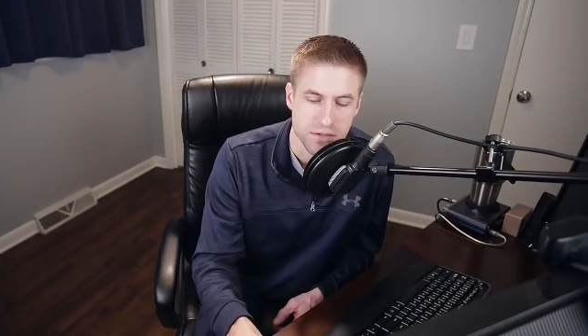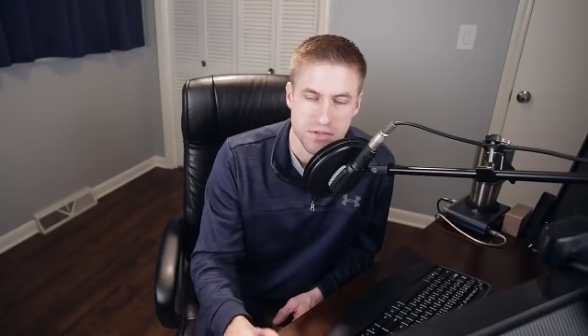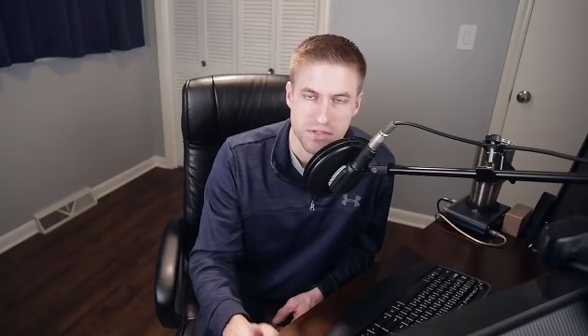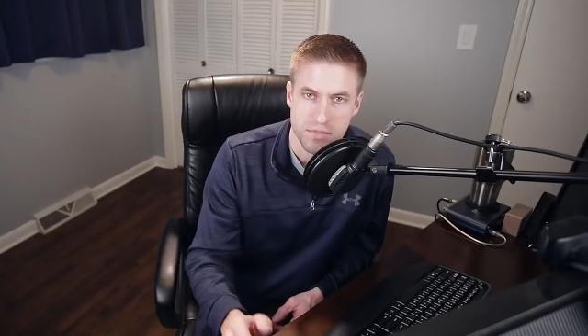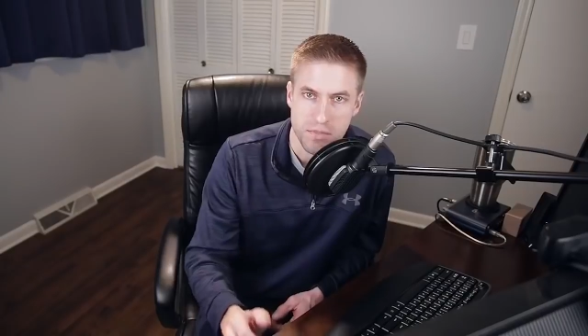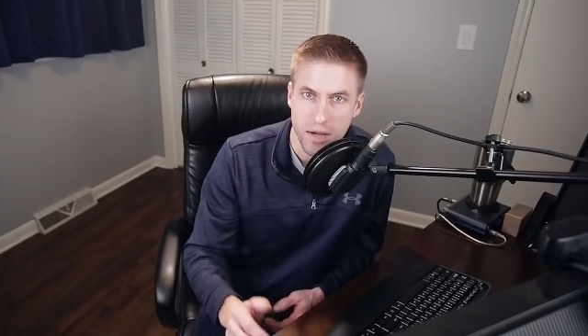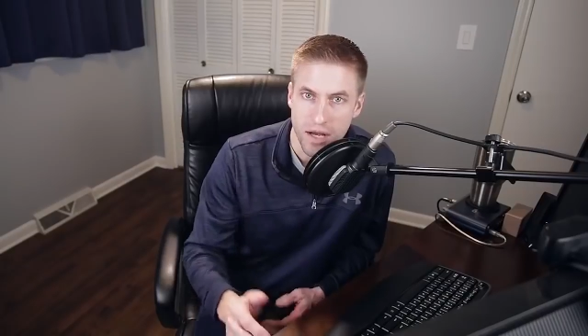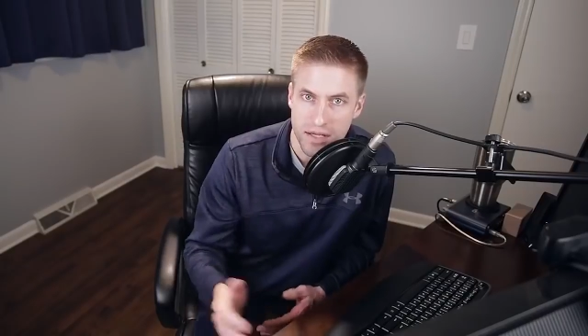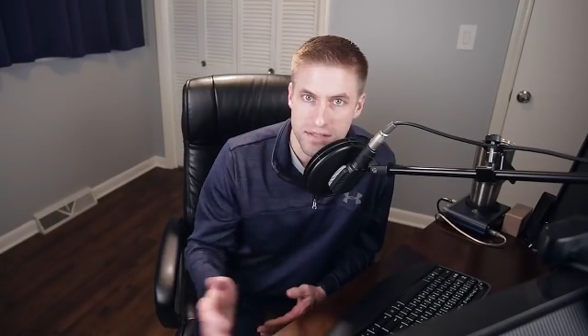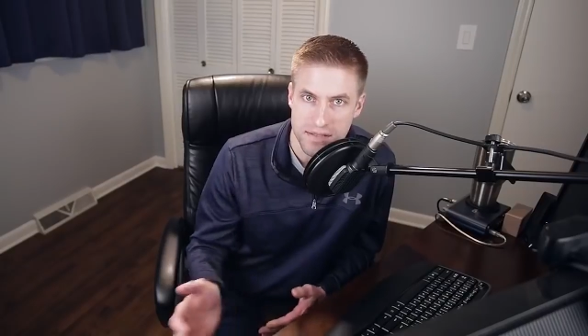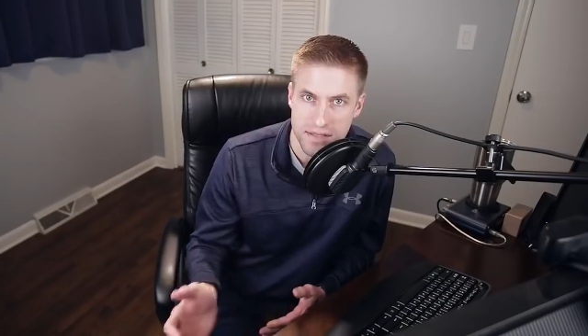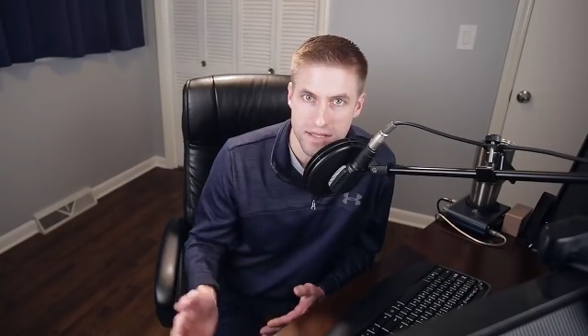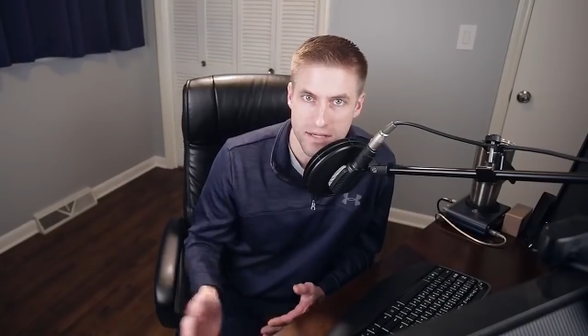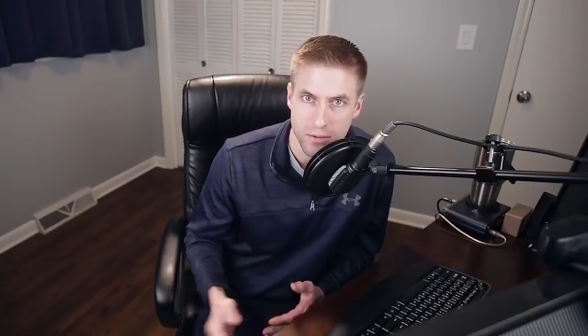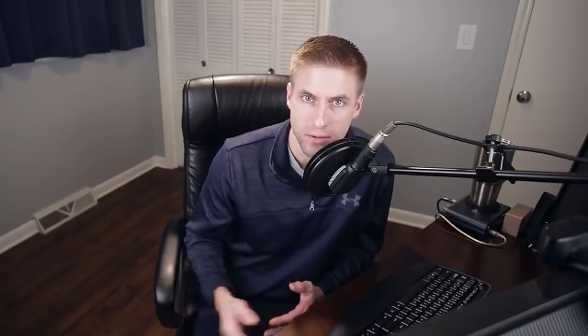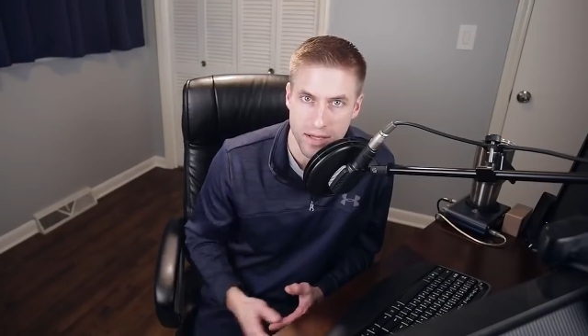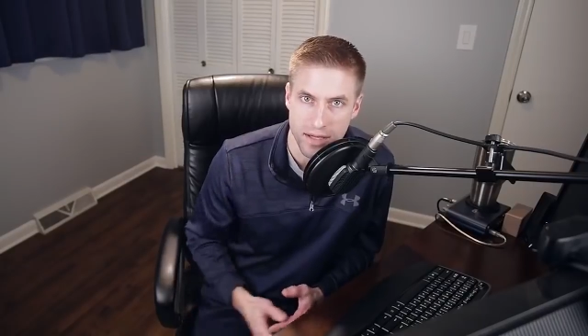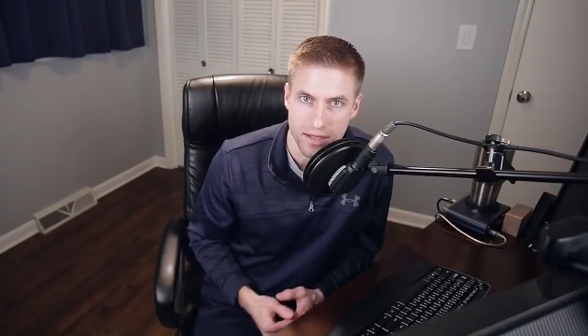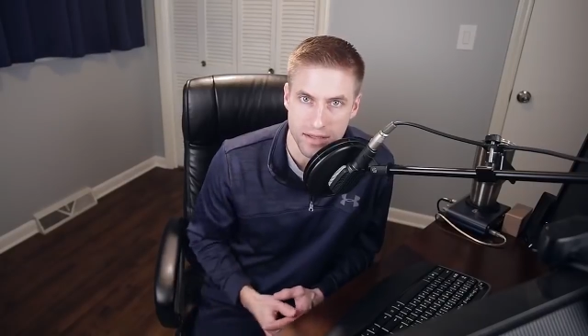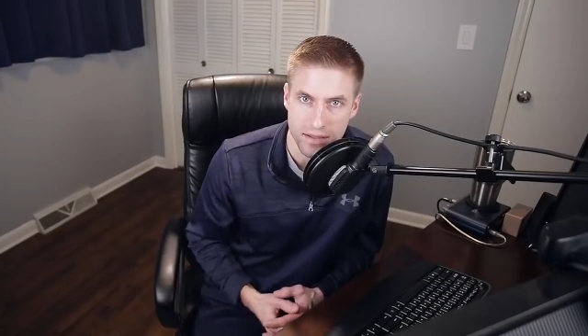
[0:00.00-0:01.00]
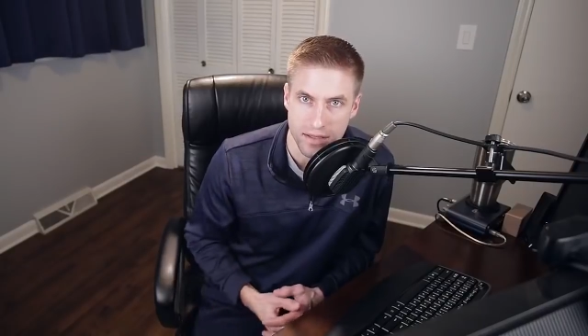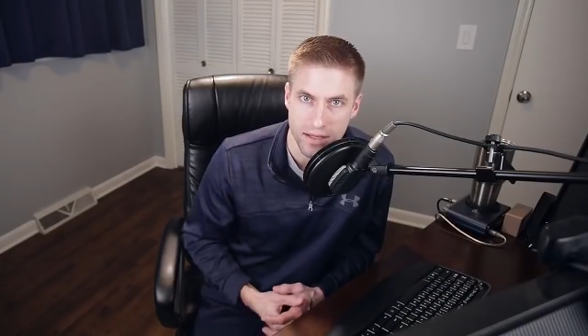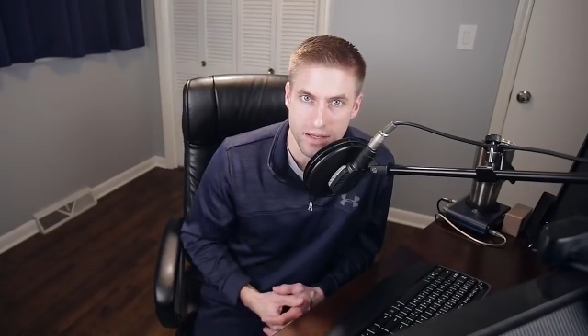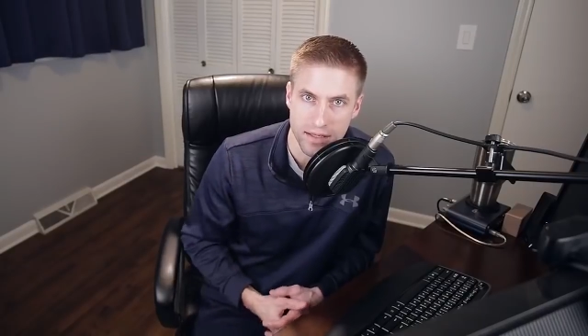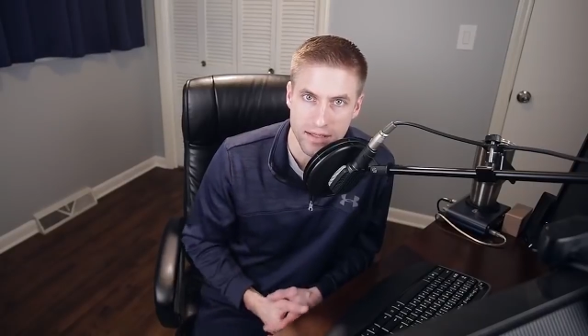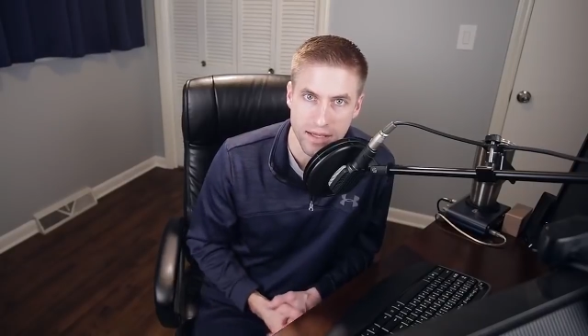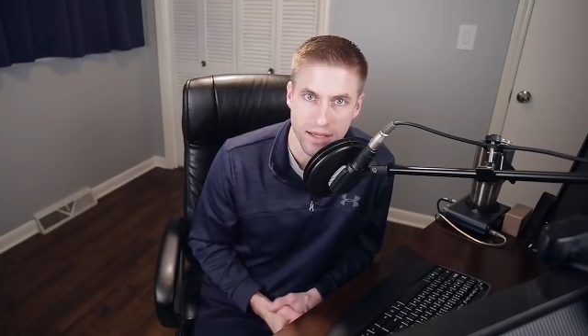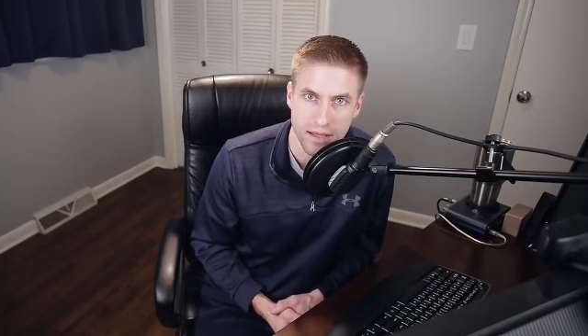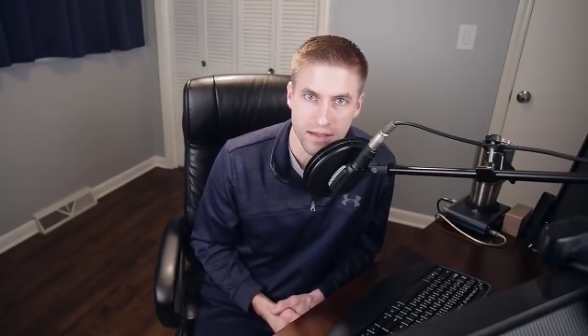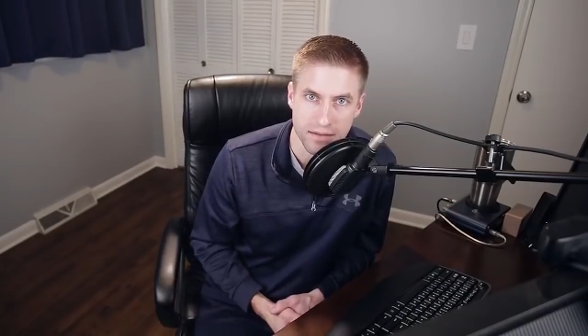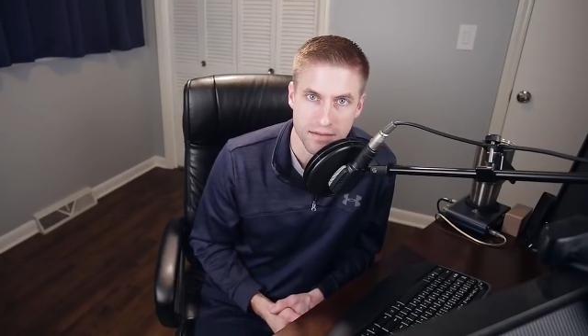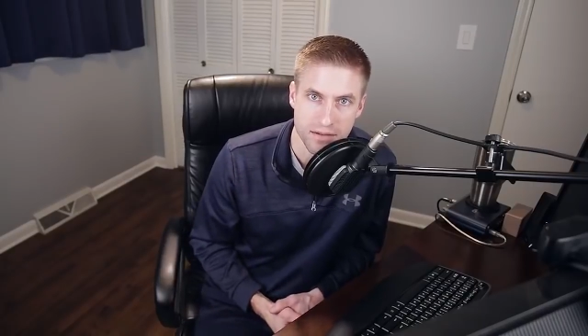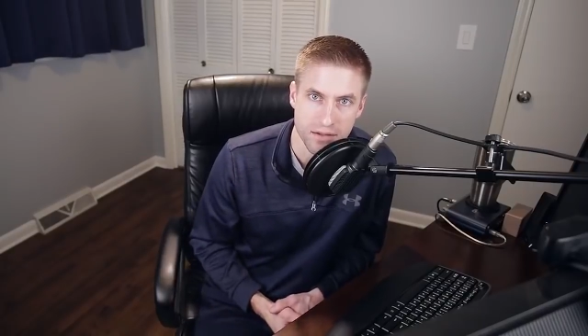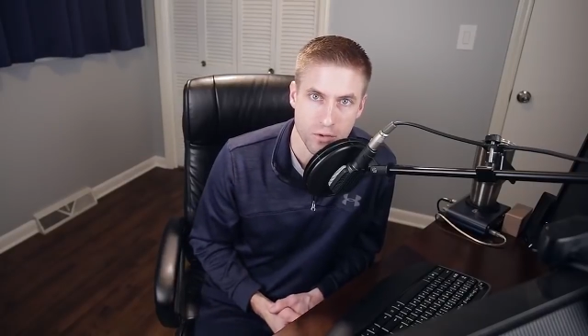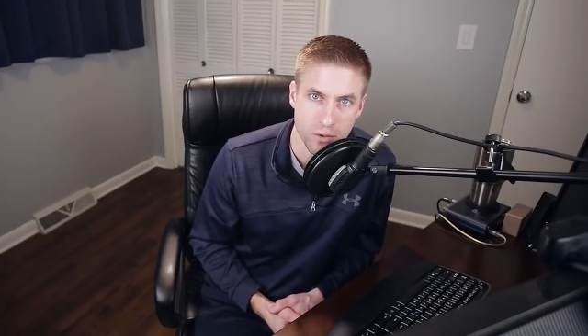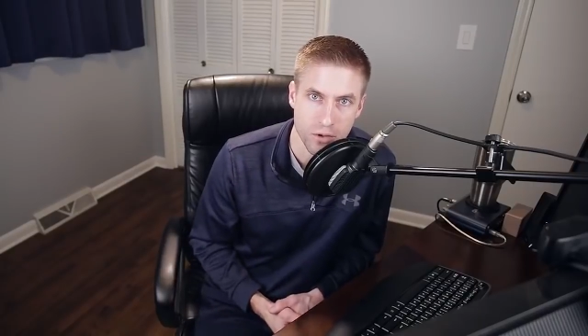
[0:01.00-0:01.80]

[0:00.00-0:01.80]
So it's puzzling why Allah can't